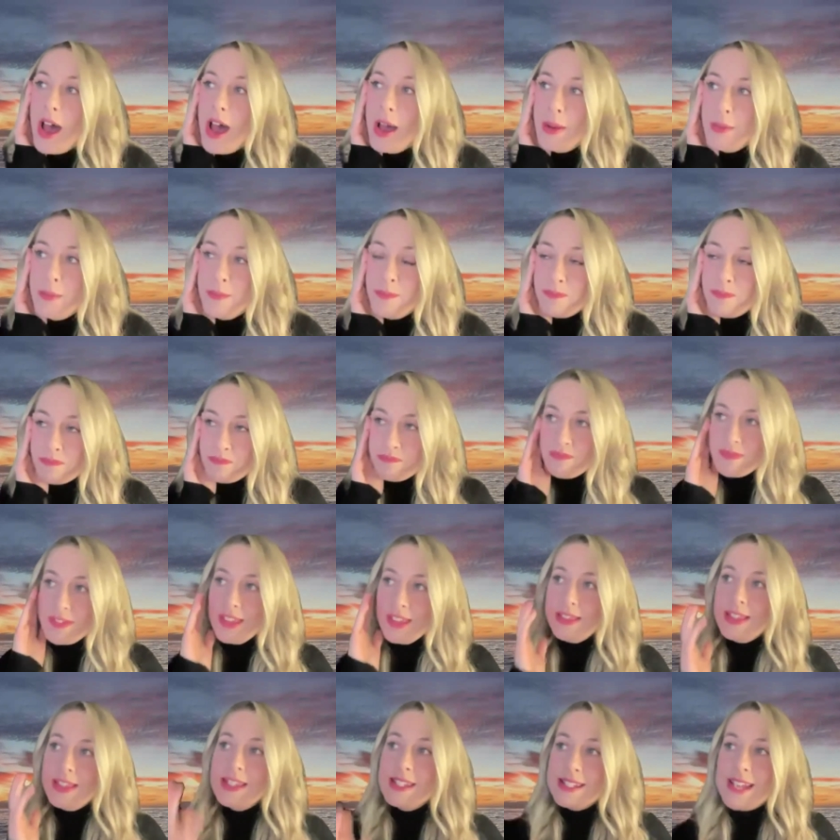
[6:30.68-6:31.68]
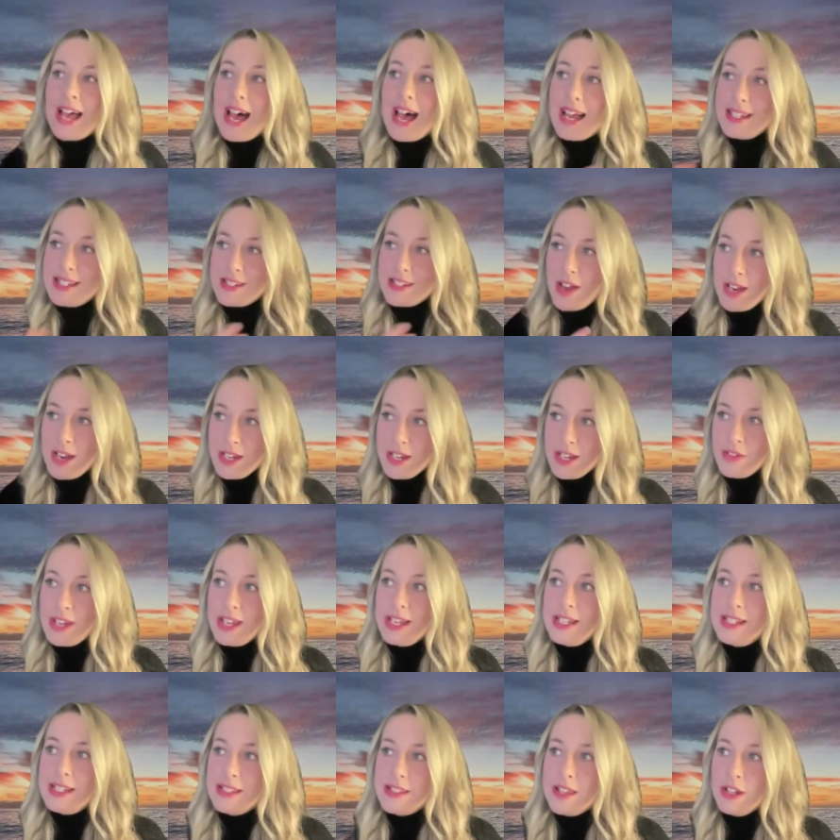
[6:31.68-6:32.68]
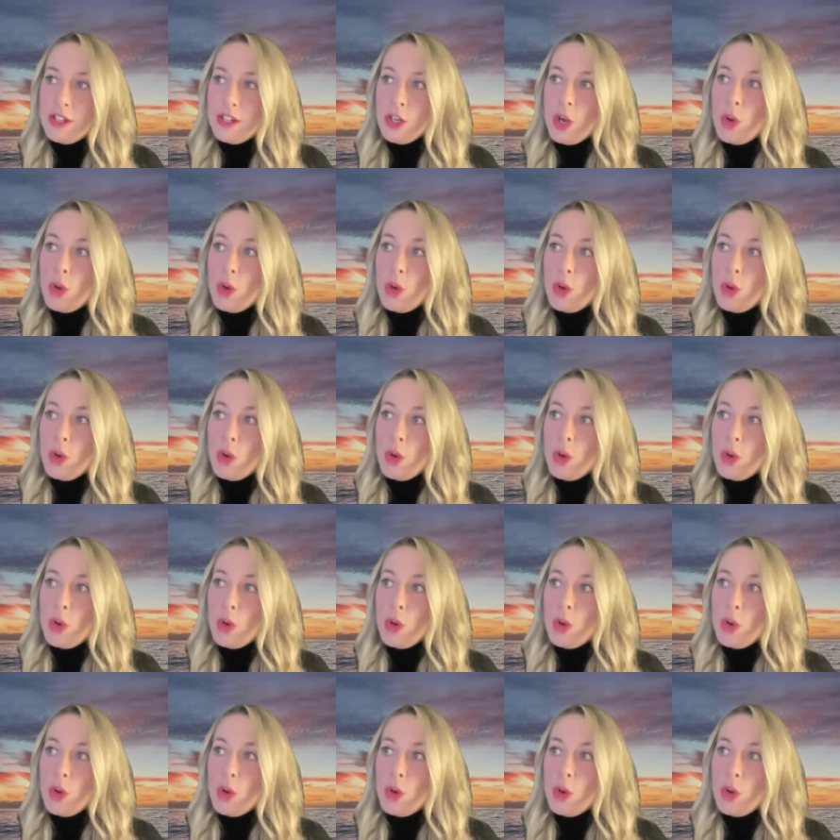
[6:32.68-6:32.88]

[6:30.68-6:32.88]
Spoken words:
The sad side of it is that,